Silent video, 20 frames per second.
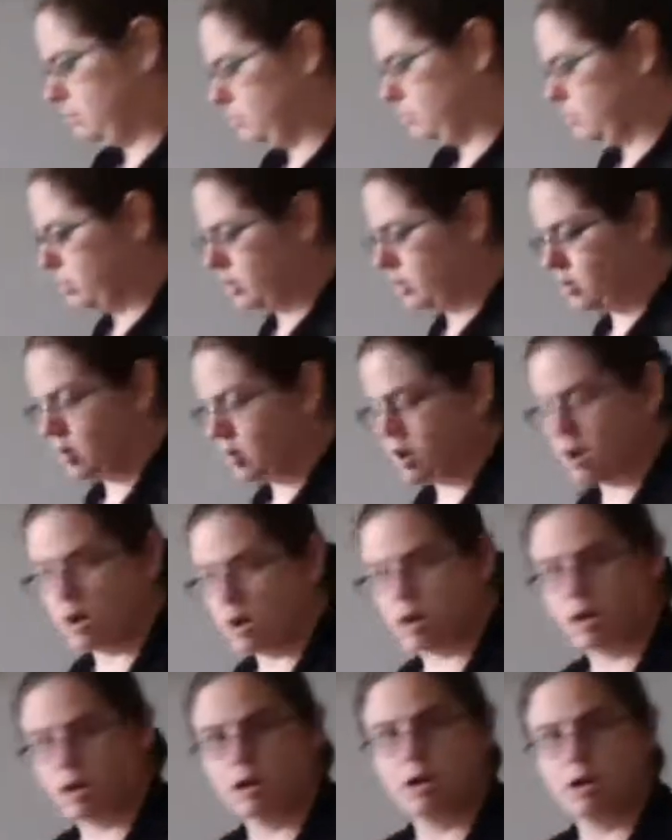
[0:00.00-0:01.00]
There
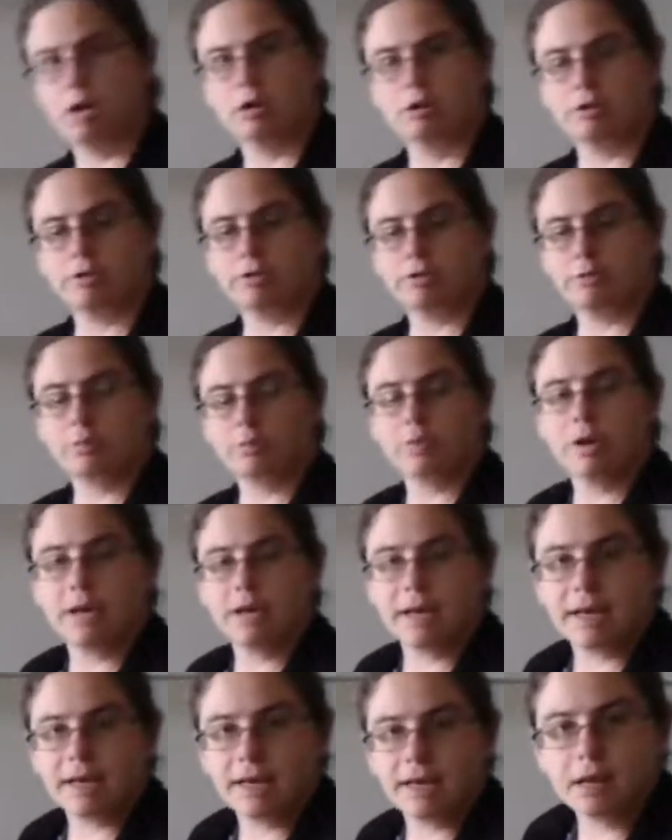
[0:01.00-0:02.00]
are
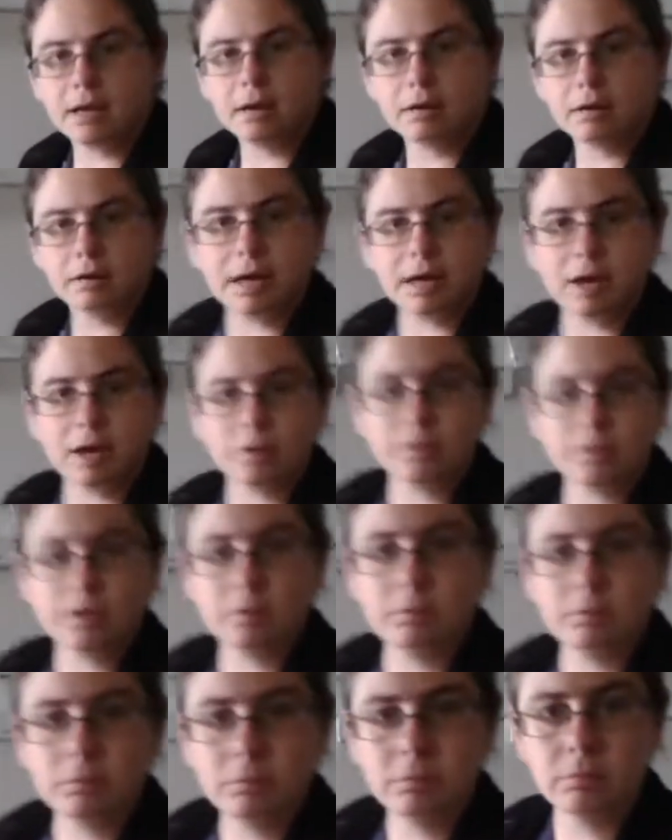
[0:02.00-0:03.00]
3, count
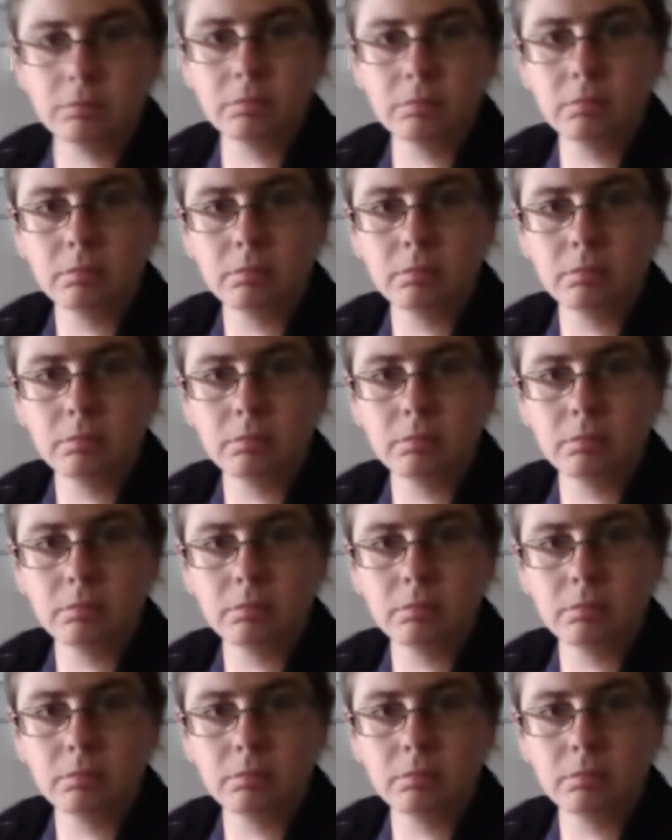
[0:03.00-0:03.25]
them,